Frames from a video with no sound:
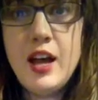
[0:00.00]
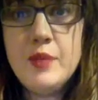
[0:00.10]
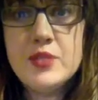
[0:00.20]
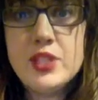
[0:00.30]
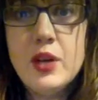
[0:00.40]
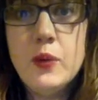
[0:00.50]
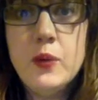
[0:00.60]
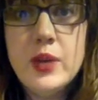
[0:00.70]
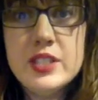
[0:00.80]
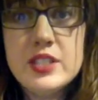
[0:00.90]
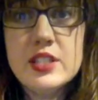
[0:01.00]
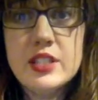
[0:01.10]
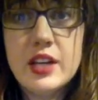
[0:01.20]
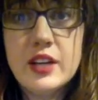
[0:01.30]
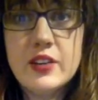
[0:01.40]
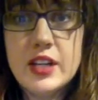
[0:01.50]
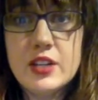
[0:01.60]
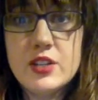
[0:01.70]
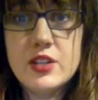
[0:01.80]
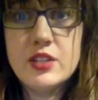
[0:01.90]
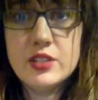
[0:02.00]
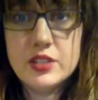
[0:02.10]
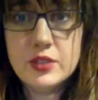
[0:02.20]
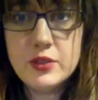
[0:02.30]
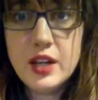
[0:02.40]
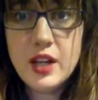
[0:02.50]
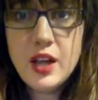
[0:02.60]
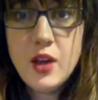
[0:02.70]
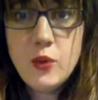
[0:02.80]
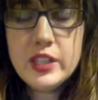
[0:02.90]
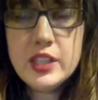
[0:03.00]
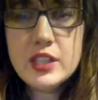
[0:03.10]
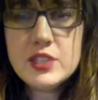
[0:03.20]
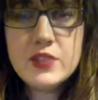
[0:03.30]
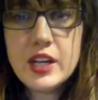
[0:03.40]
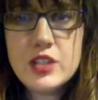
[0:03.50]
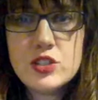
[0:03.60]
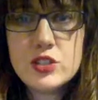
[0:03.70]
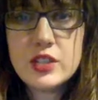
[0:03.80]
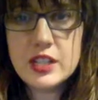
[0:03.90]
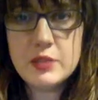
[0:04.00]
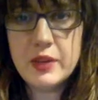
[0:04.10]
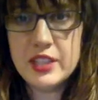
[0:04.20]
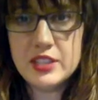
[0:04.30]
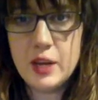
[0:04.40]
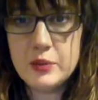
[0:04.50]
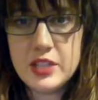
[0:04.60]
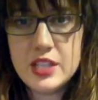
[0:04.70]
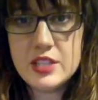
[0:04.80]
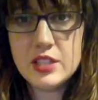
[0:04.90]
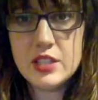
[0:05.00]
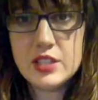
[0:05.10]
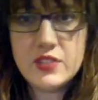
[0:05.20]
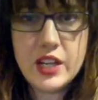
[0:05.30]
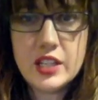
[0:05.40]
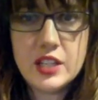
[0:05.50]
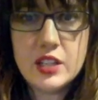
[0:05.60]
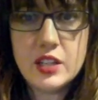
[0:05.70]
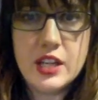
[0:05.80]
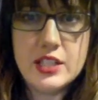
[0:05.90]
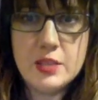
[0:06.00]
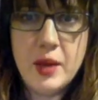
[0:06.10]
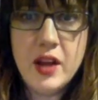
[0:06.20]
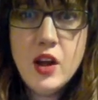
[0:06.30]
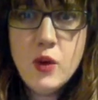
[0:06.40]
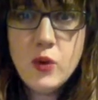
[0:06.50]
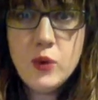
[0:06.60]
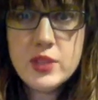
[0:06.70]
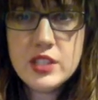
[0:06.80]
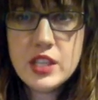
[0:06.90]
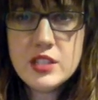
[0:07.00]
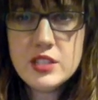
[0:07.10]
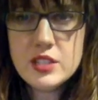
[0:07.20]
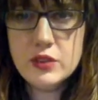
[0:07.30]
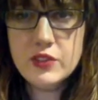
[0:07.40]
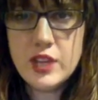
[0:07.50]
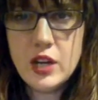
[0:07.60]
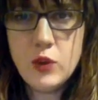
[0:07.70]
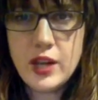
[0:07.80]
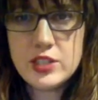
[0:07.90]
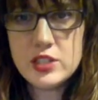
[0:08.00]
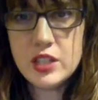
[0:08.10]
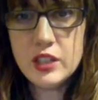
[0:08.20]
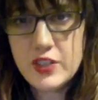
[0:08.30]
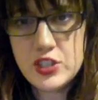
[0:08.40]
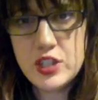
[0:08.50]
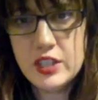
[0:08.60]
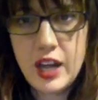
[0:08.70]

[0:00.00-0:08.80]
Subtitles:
So what does the narrator do? Well, he gets very intrigued by the Tomkeys, and he gets very curious about, well, what do they do? If they don't watch television, then